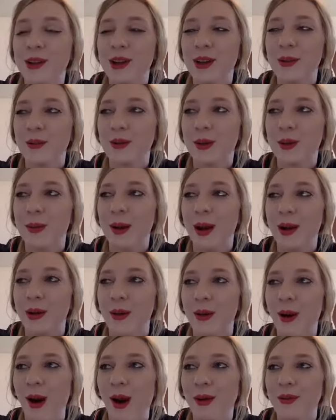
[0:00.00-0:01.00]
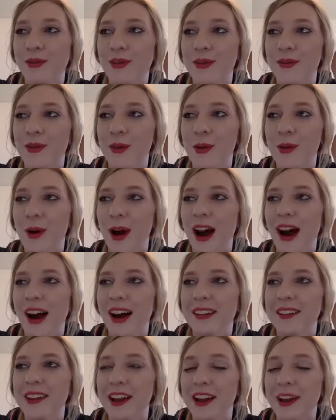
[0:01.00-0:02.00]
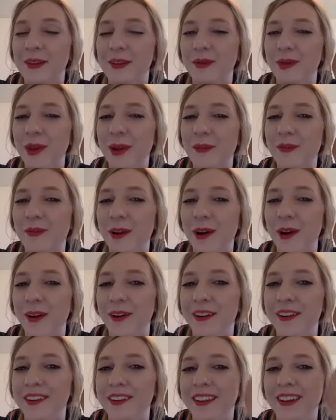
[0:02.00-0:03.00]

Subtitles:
were better off if you had like a flip phone,